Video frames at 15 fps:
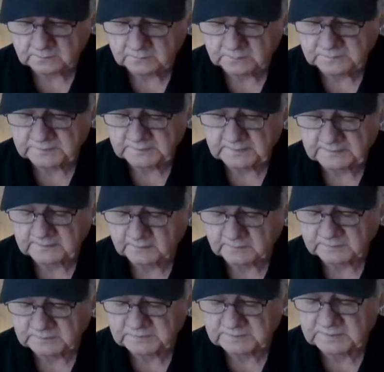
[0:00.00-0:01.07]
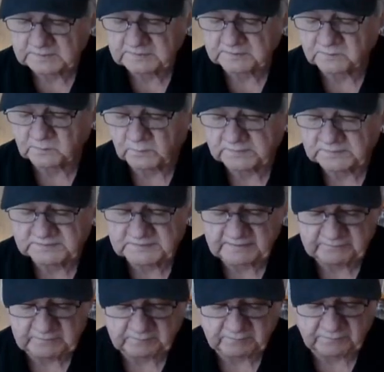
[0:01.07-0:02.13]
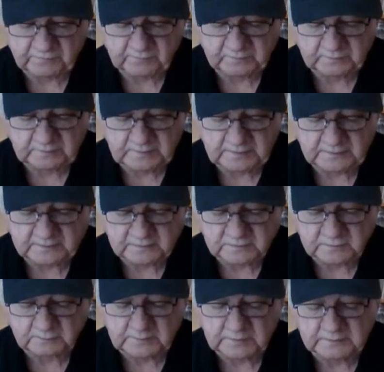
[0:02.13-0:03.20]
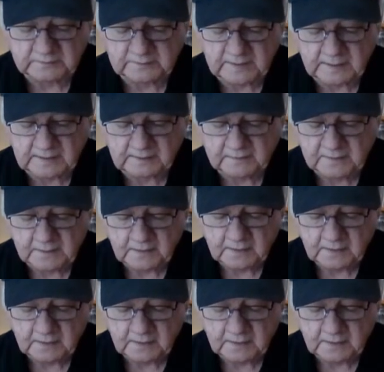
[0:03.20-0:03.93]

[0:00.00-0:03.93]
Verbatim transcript: Once again, number six has won seven of 13 in his career to date,